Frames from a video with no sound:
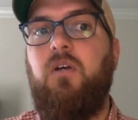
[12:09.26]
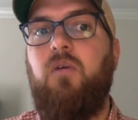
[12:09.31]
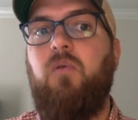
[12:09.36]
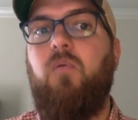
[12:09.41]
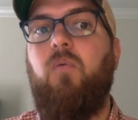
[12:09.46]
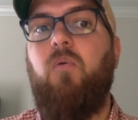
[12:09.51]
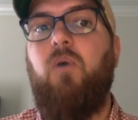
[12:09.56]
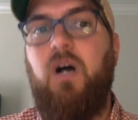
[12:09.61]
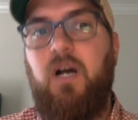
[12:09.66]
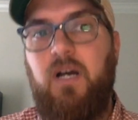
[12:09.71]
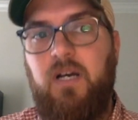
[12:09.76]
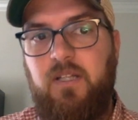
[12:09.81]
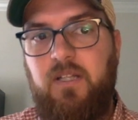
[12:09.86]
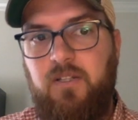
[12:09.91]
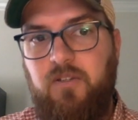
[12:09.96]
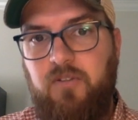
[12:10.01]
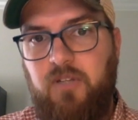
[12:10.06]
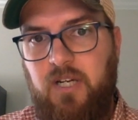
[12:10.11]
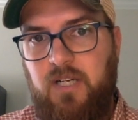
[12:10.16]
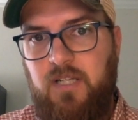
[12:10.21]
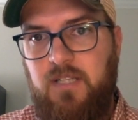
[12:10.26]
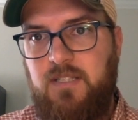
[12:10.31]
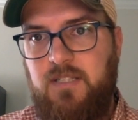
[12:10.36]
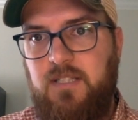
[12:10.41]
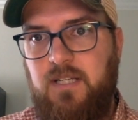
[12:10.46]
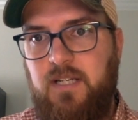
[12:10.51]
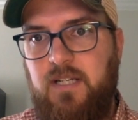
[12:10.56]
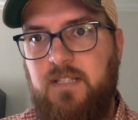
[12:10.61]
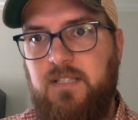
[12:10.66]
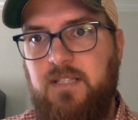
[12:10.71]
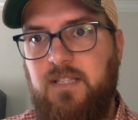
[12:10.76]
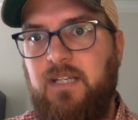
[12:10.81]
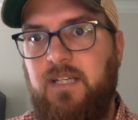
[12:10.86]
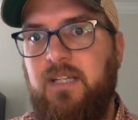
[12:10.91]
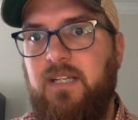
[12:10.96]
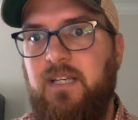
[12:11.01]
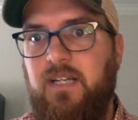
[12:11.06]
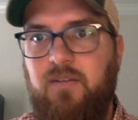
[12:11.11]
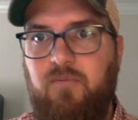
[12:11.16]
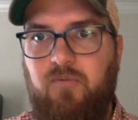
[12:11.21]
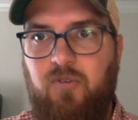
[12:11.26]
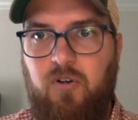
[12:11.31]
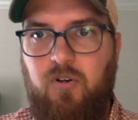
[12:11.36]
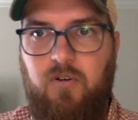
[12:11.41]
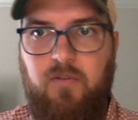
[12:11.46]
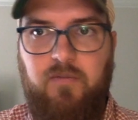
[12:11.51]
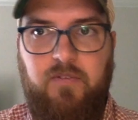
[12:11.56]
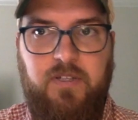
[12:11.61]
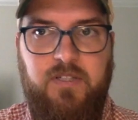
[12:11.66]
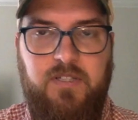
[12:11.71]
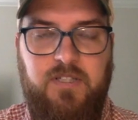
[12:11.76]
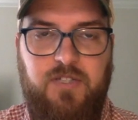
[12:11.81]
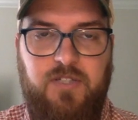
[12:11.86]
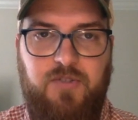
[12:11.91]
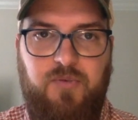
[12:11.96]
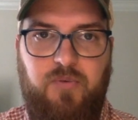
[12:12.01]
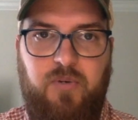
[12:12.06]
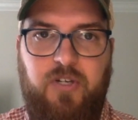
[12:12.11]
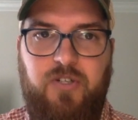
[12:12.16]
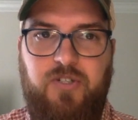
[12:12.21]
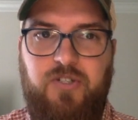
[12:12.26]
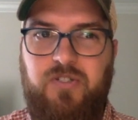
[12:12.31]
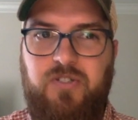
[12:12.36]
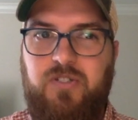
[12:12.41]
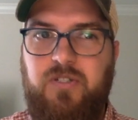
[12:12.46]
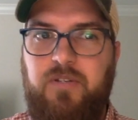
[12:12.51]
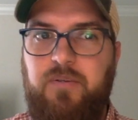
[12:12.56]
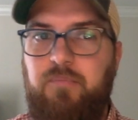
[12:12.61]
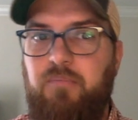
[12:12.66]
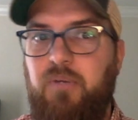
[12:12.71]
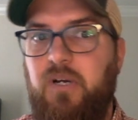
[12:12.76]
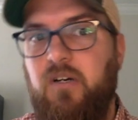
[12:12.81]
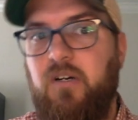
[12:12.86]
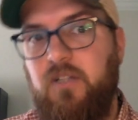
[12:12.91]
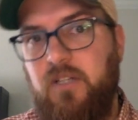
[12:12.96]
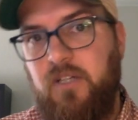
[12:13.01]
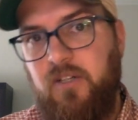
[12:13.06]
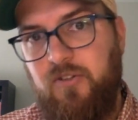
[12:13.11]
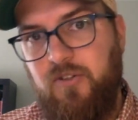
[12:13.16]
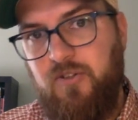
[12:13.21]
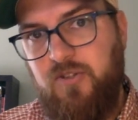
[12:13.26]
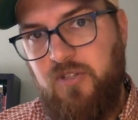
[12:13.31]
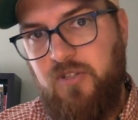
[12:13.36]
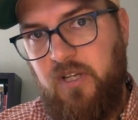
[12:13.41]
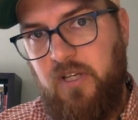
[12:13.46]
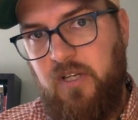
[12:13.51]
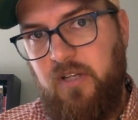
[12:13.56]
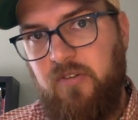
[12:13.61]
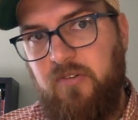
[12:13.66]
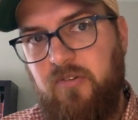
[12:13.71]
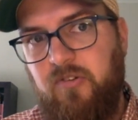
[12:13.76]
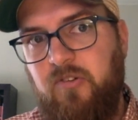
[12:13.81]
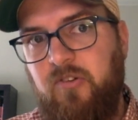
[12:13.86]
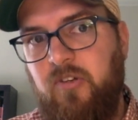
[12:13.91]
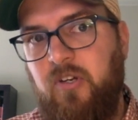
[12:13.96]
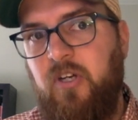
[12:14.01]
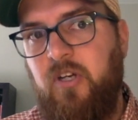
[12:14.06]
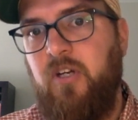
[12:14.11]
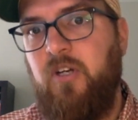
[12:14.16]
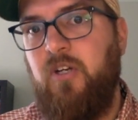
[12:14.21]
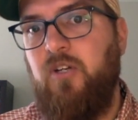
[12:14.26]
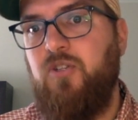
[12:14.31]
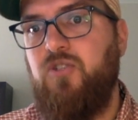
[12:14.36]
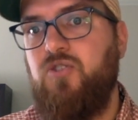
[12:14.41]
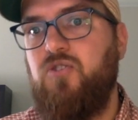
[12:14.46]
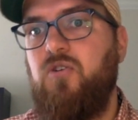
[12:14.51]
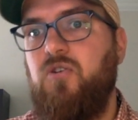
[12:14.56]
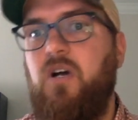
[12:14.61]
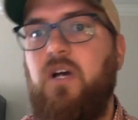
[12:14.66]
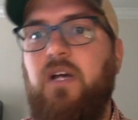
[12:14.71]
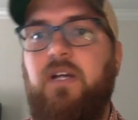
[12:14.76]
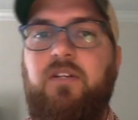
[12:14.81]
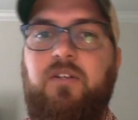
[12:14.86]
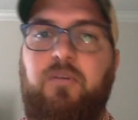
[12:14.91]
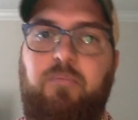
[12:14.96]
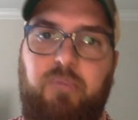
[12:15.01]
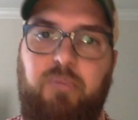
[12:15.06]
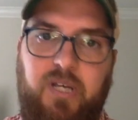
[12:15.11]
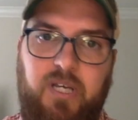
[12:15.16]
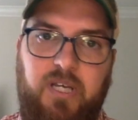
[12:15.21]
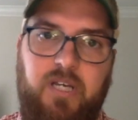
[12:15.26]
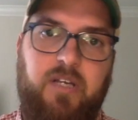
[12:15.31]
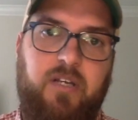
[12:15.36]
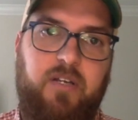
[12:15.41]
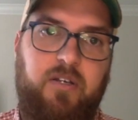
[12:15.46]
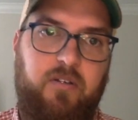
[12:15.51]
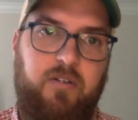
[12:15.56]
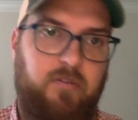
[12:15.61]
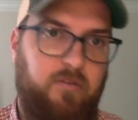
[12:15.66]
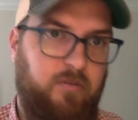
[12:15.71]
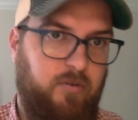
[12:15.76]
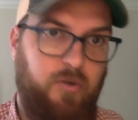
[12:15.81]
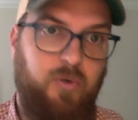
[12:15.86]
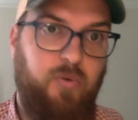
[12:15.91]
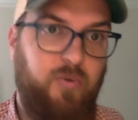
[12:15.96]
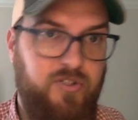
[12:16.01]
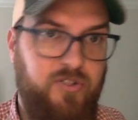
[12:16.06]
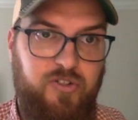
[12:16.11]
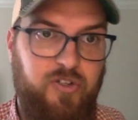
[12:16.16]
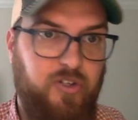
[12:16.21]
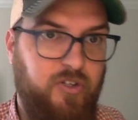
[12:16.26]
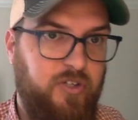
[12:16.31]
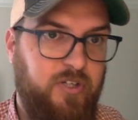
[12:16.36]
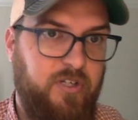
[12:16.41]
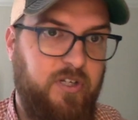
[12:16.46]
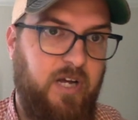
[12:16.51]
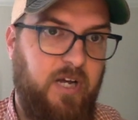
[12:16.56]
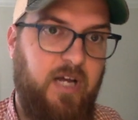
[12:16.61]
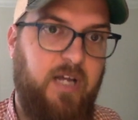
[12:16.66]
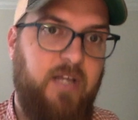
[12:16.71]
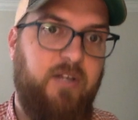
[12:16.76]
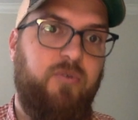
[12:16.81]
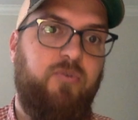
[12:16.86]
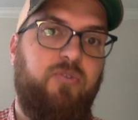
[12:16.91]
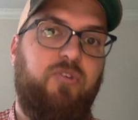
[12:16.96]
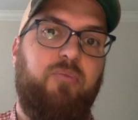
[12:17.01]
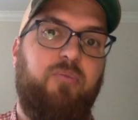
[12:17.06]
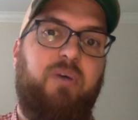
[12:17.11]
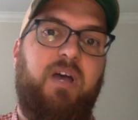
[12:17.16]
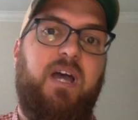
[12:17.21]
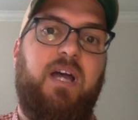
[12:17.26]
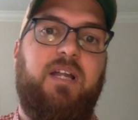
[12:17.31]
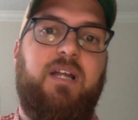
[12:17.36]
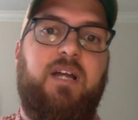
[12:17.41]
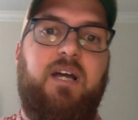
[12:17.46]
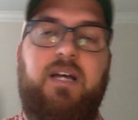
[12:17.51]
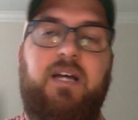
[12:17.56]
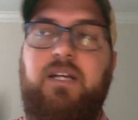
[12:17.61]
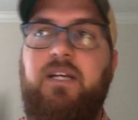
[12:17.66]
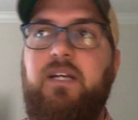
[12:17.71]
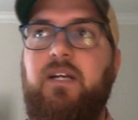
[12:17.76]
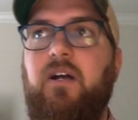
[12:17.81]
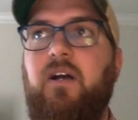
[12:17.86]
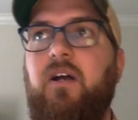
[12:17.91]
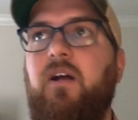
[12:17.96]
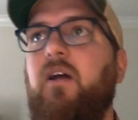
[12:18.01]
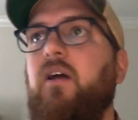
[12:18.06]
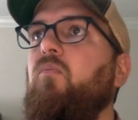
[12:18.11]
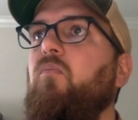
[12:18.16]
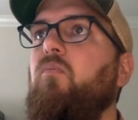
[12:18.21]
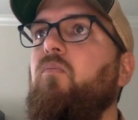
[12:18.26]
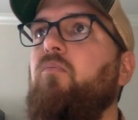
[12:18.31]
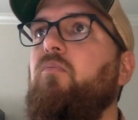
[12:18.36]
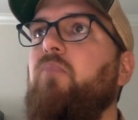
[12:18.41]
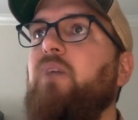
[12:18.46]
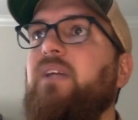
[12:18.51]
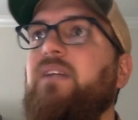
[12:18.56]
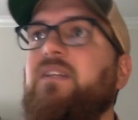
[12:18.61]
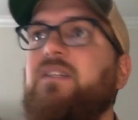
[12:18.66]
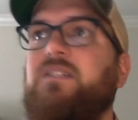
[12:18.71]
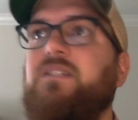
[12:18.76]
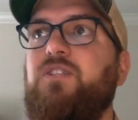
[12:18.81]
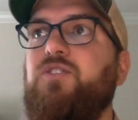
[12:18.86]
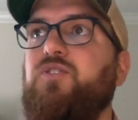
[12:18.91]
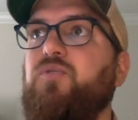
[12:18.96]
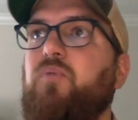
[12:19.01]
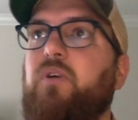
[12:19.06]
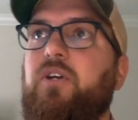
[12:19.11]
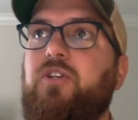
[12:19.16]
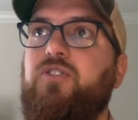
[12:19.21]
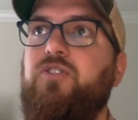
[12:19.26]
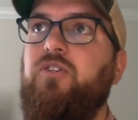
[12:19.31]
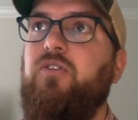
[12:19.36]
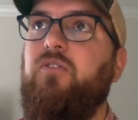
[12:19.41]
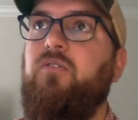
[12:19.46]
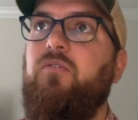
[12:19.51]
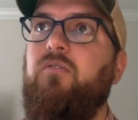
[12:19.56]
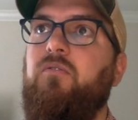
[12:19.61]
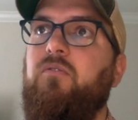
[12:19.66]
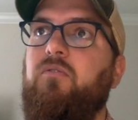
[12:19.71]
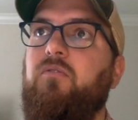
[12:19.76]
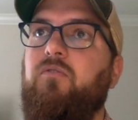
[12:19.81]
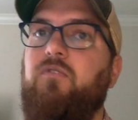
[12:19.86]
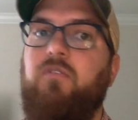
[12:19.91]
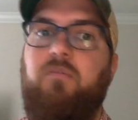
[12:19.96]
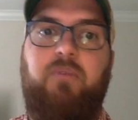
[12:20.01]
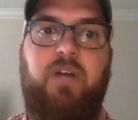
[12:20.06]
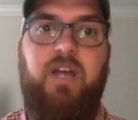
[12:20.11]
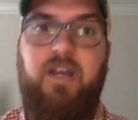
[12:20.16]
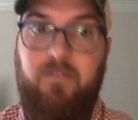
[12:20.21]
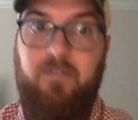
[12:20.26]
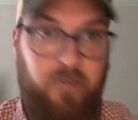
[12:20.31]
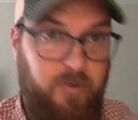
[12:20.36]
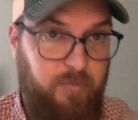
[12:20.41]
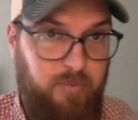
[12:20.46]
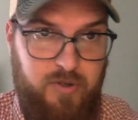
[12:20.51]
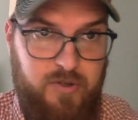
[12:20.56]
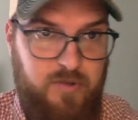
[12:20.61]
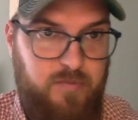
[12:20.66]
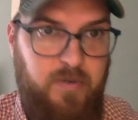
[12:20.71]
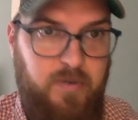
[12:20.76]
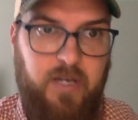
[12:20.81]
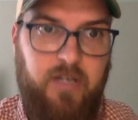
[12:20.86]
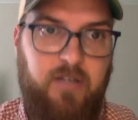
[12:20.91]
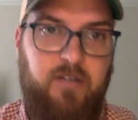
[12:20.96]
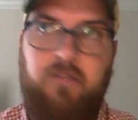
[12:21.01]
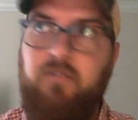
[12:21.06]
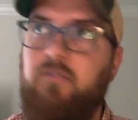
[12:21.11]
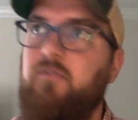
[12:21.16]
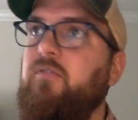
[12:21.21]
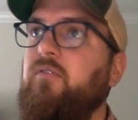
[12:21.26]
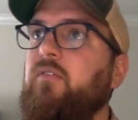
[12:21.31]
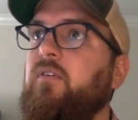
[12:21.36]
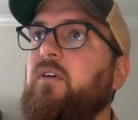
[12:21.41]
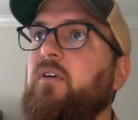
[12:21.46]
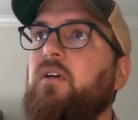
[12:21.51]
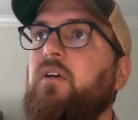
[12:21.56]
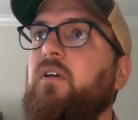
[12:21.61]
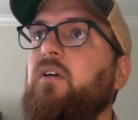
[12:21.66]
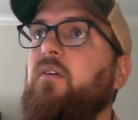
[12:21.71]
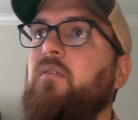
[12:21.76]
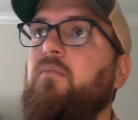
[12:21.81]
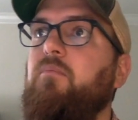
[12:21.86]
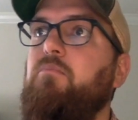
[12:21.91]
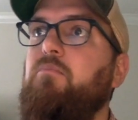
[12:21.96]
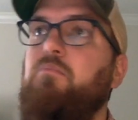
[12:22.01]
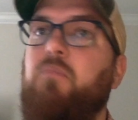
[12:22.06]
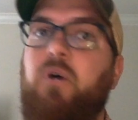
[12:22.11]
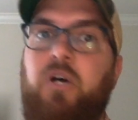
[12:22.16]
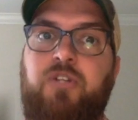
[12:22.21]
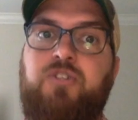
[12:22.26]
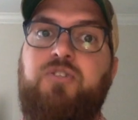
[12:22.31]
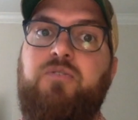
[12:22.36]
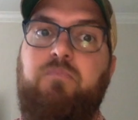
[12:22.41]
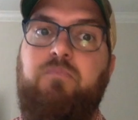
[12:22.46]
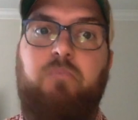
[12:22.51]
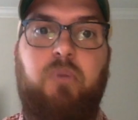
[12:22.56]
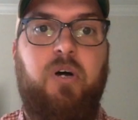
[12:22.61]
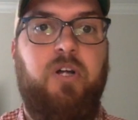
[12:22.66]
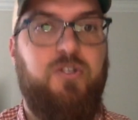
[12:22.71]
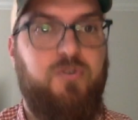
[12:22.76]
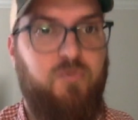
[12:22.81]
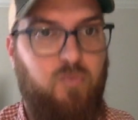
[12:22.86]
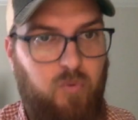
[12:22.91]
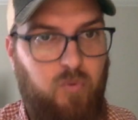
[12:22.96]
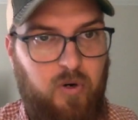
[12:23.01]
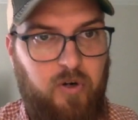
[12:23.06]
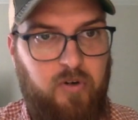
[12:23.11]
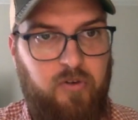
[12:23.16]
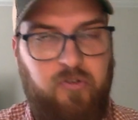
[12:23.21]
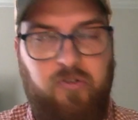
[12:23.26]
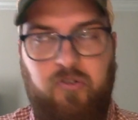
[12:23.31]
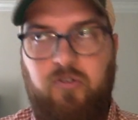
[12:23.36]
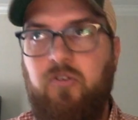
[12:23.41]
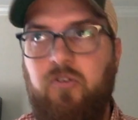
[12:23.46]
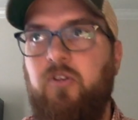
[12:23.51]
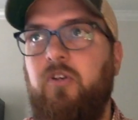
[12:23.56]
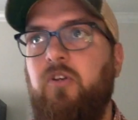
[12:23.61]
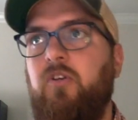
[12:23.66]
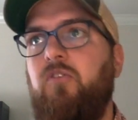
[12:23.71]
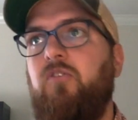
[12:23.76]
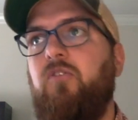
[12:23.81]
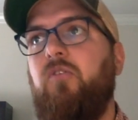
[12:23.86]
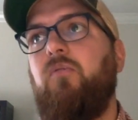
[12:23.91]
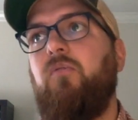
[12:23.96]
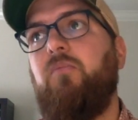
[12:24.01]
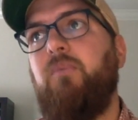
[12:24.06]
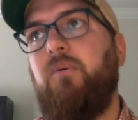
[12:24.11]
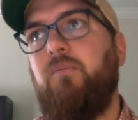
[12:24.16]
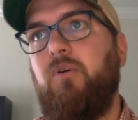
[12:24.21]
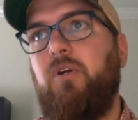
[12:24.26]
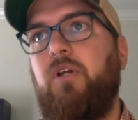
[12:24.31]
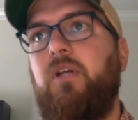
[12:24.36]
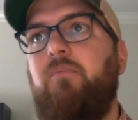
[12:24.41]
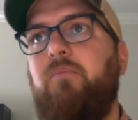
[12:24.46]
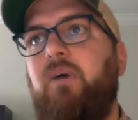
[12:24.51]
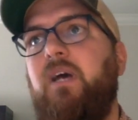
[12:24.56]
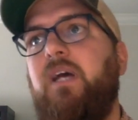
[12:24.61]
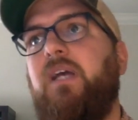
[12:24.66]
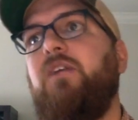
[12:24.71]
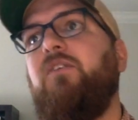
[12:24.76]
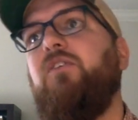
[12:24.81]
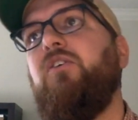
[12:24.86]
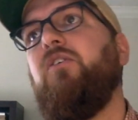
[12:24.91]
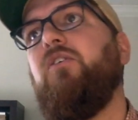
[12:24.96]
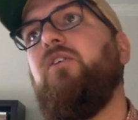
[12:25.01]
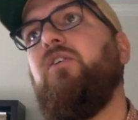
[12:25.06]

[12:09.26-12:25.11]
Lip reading: why the United States, getting involved in situations that it barely understands, trying to pick who is the good guy, who's the bad guy here, made the situation from every perspective much, much worse. So remember, get back into your